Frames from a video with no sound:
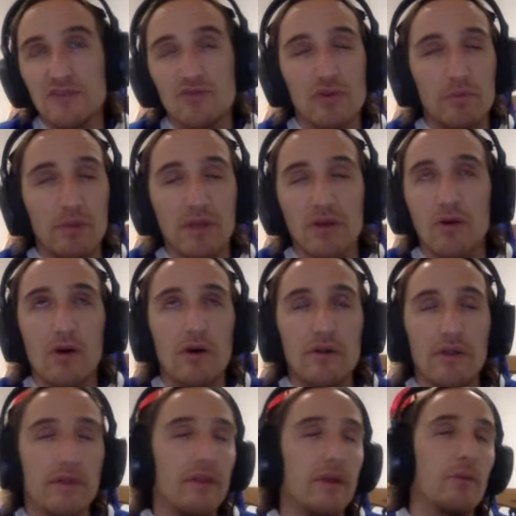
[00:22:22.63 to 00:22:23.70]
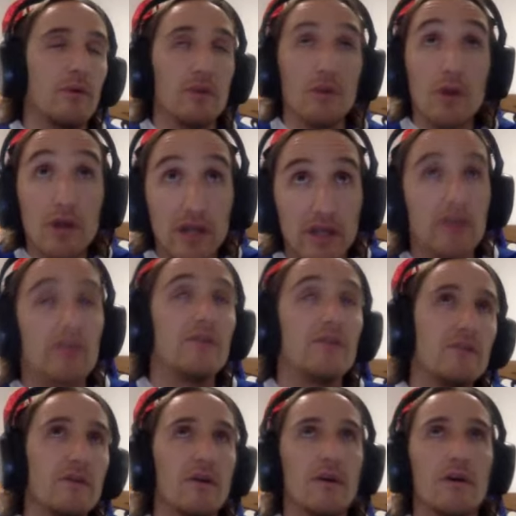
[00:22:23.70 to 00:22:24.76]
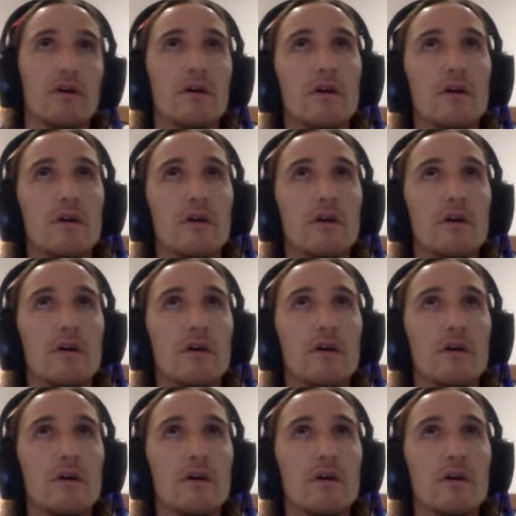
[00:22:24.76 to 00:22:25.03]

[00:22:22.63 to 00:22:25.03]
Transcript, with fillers: tripping call that they were looking to